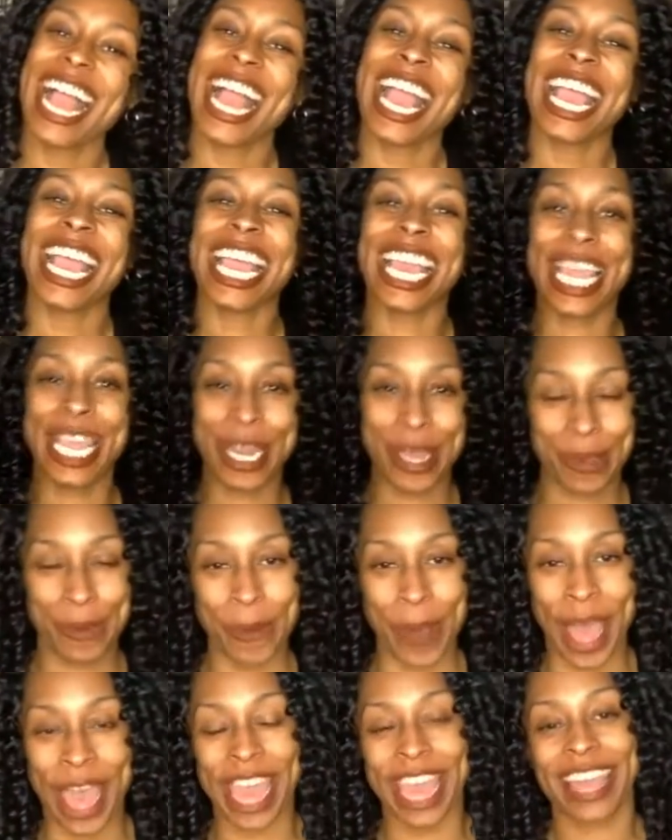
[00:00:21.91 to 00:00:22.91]

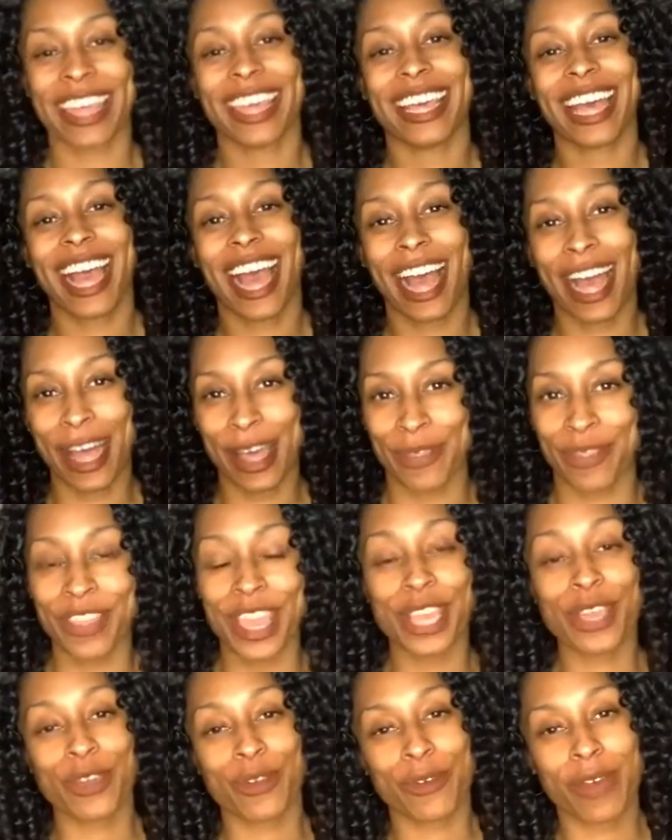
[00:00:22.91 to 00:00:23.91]
Anyway, thank
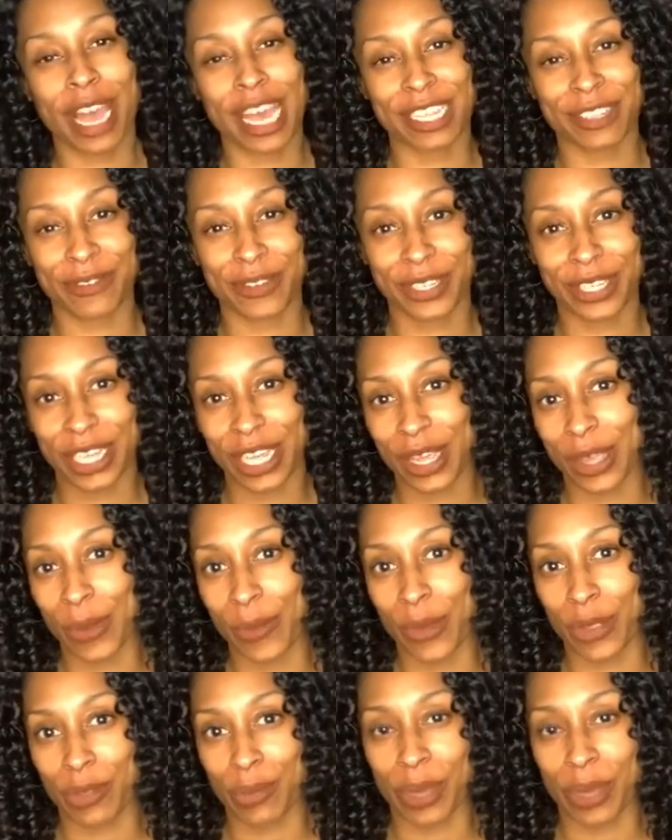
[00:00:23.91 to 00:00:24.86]
you guys for sticking with me.